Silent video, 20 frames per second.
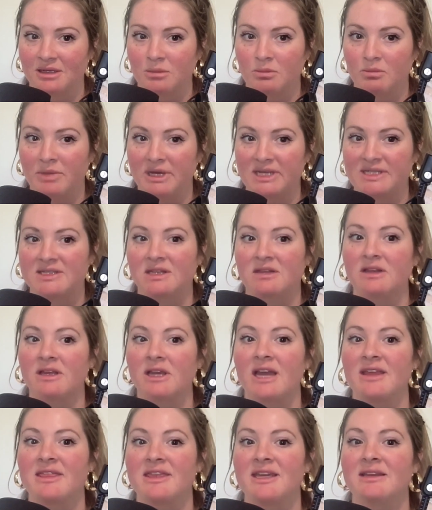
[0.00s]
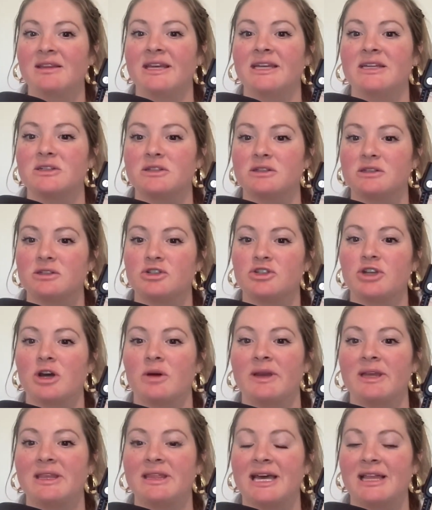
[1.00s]
Basically, I think like
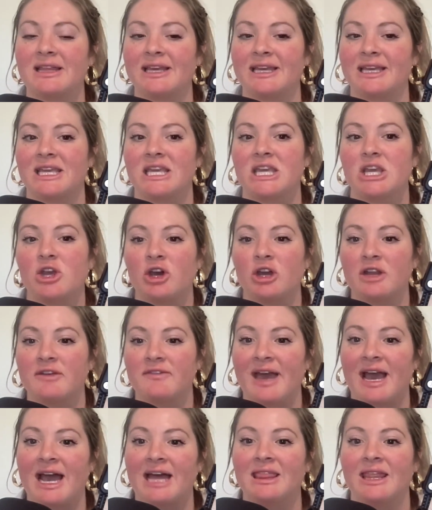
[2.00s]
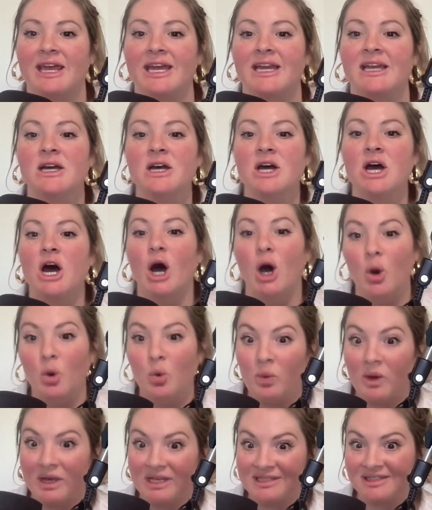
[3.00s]
showing that like he could have had like a
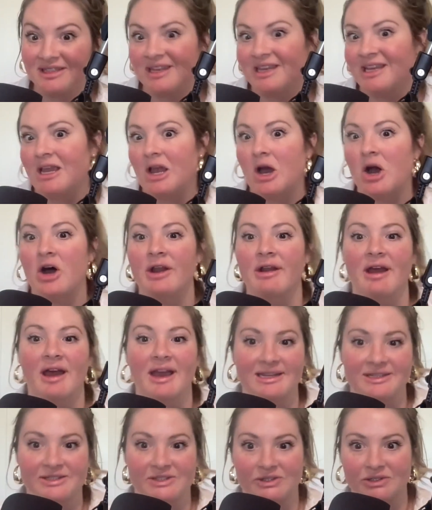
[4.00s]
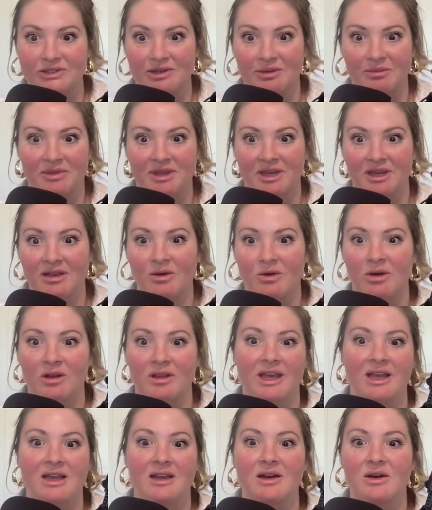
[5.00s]
whiskey on ice or something, or
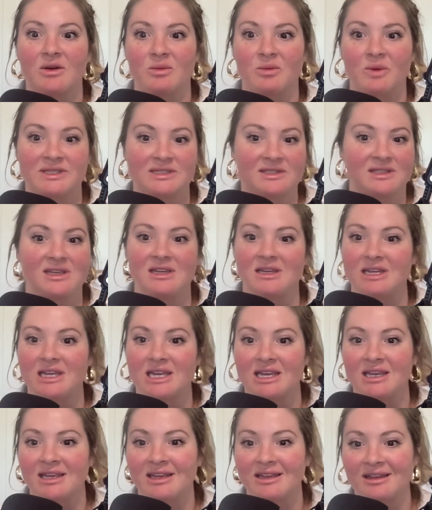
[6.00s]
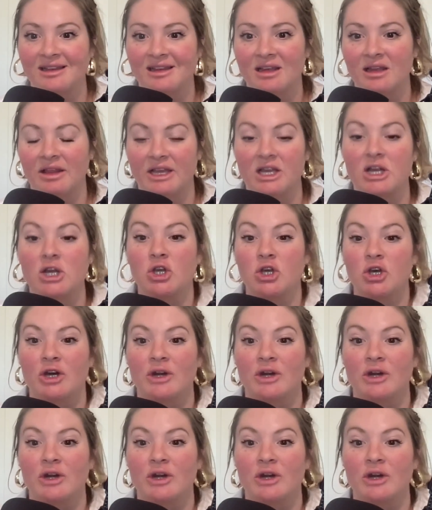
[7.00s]
like a whiskey neat, like a good